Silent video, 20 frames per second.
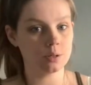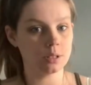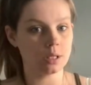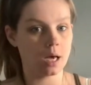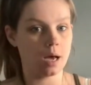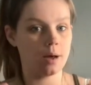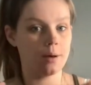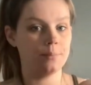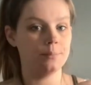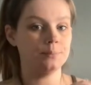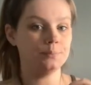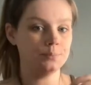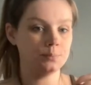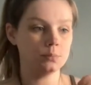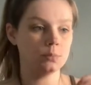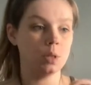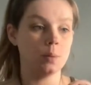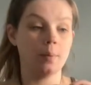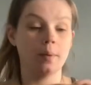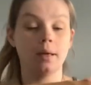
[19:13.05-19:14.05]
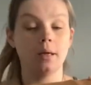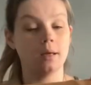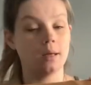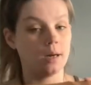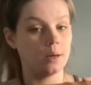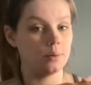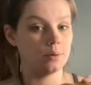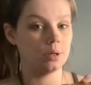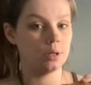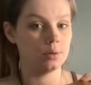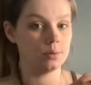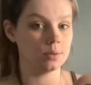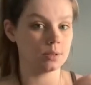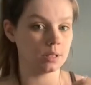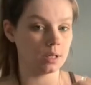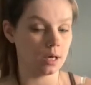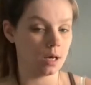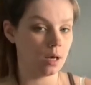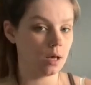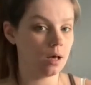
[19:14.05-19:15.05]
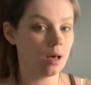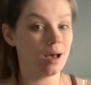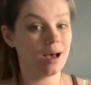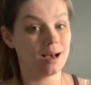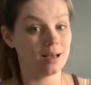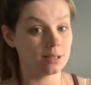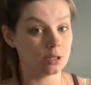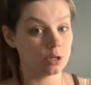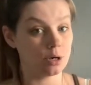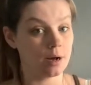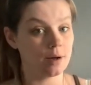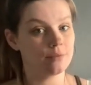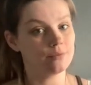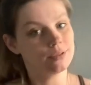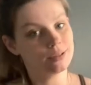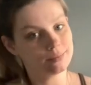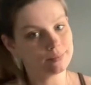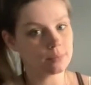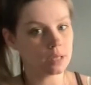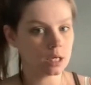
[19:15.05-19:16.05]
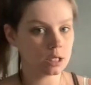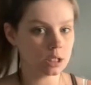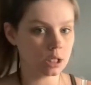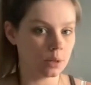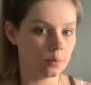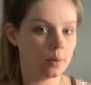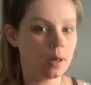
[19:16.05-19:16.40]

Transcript: The blanket I would use hasn't arrived. So